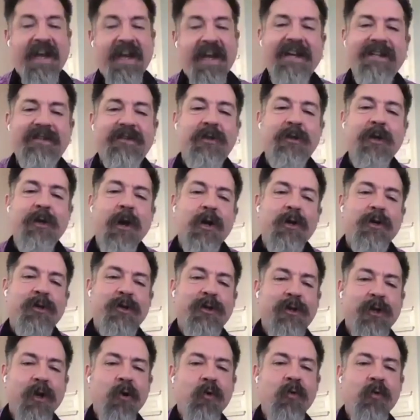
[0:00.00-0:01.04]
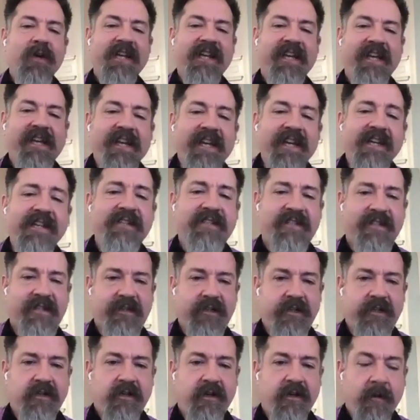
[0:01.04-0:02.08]
It's so
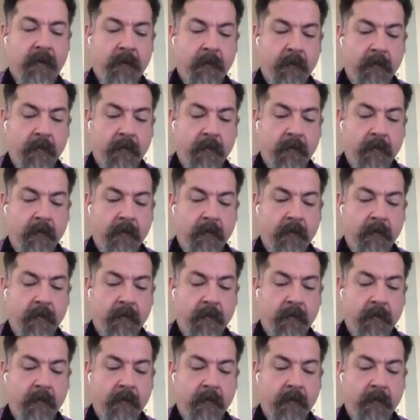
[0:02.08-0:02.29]
easy